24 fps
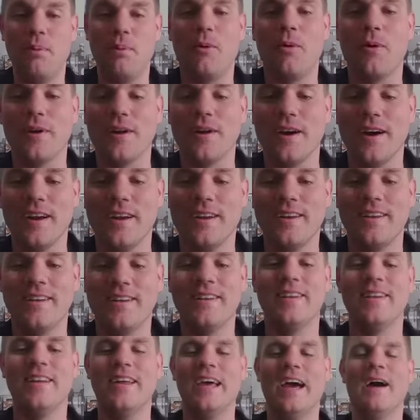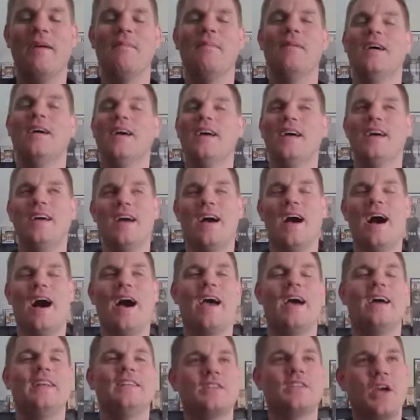it was boring at one point. I
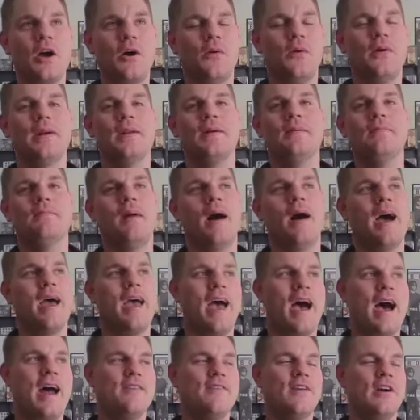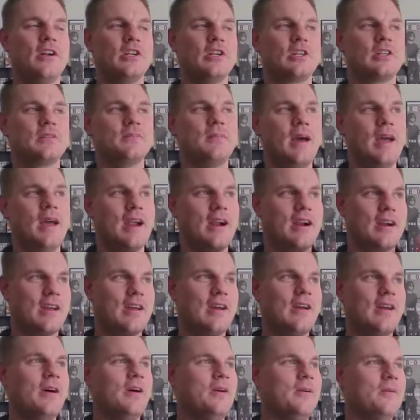had to go in and buy a hat eventually because my hair
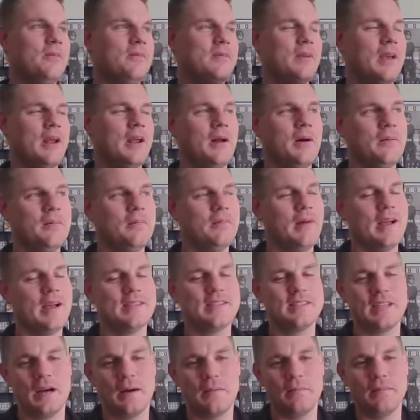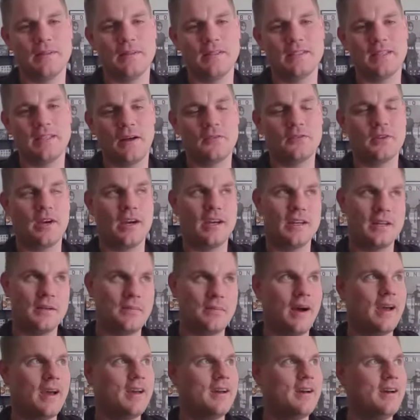got all you know messed up and stuff. So I had to
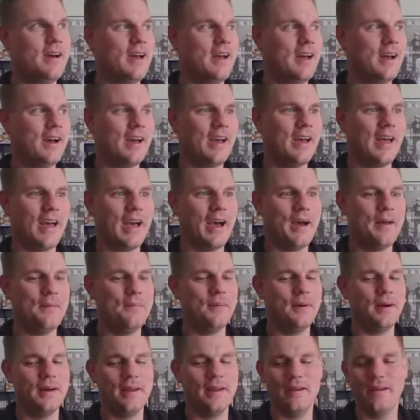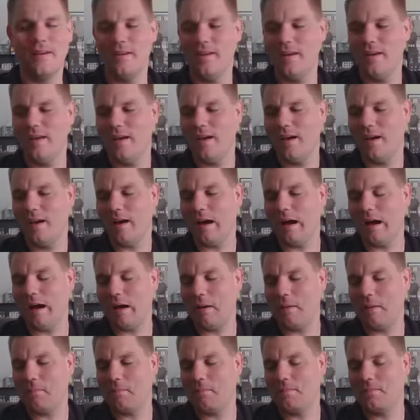buy a, a hat. But
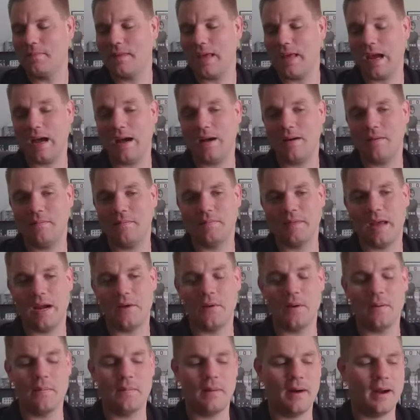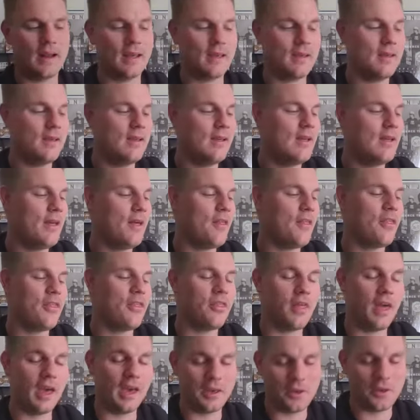um, yeah. Anyway, buddy,
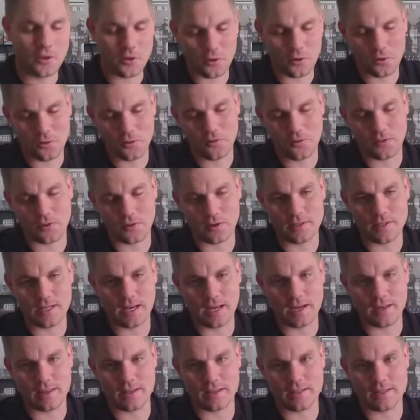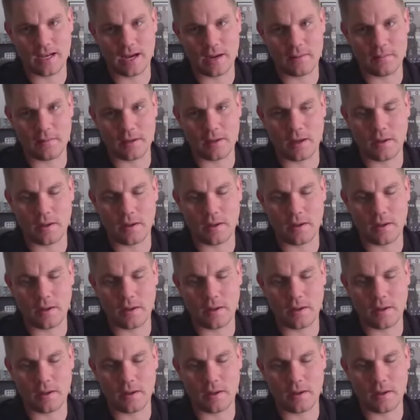thank you for taking the time